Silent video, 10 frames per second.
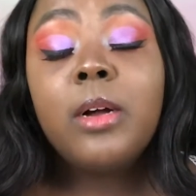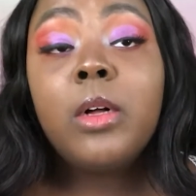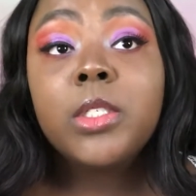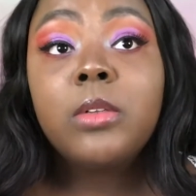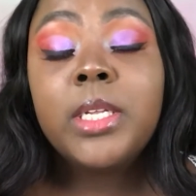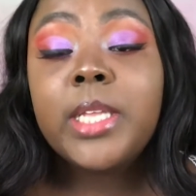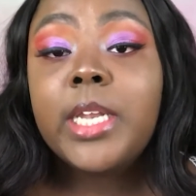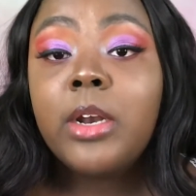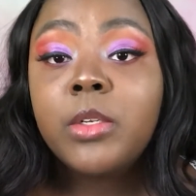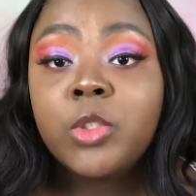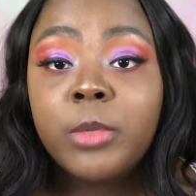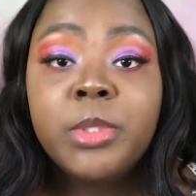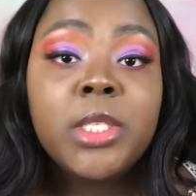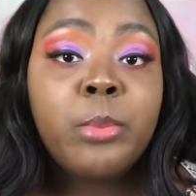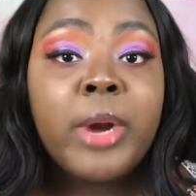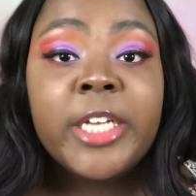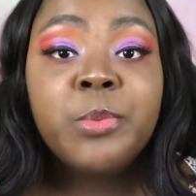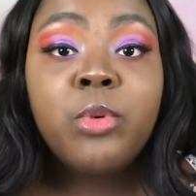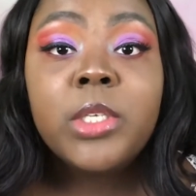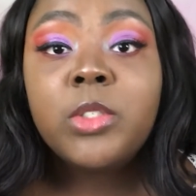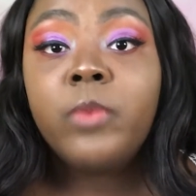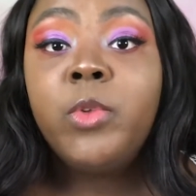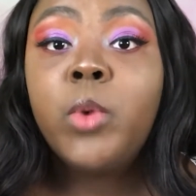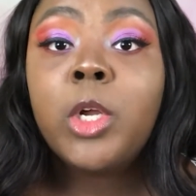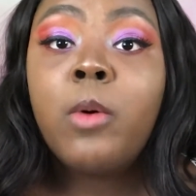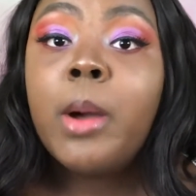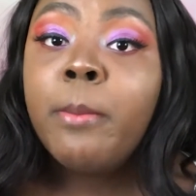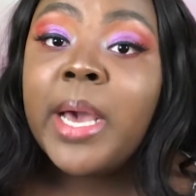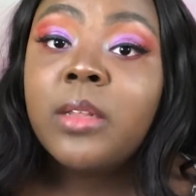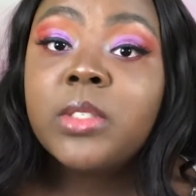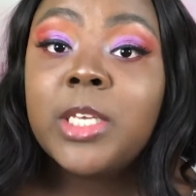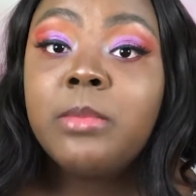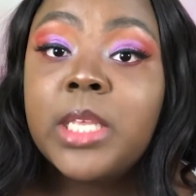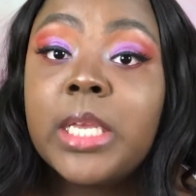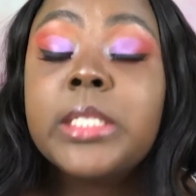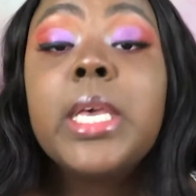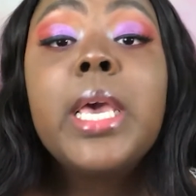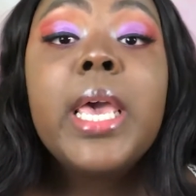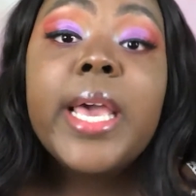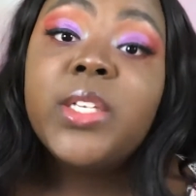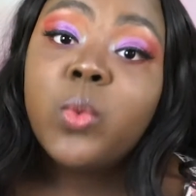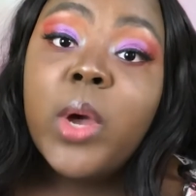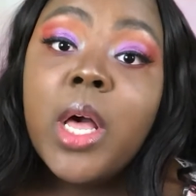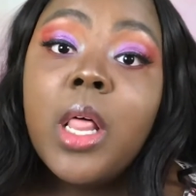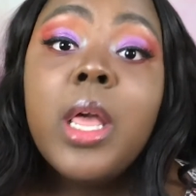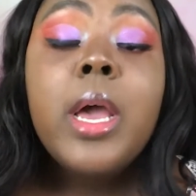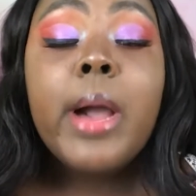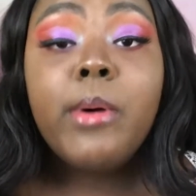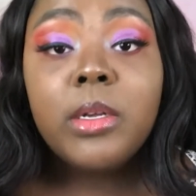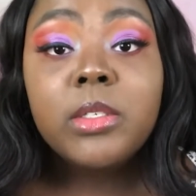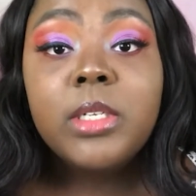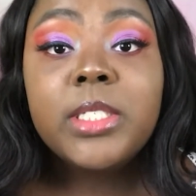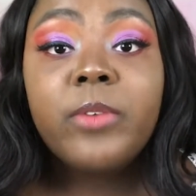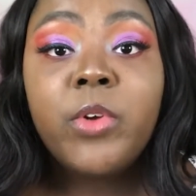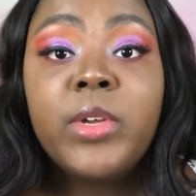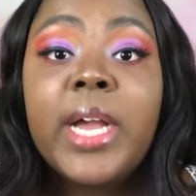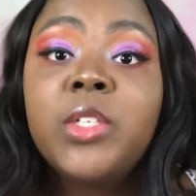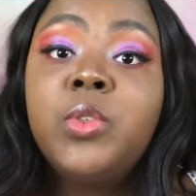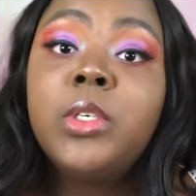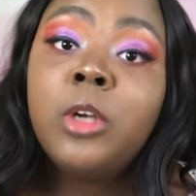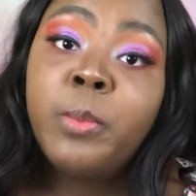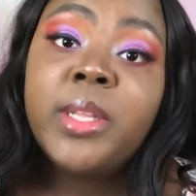also link that down in the description, the price point, so if you want to go out and buy those same things as well, I will also list that for you guys so you can go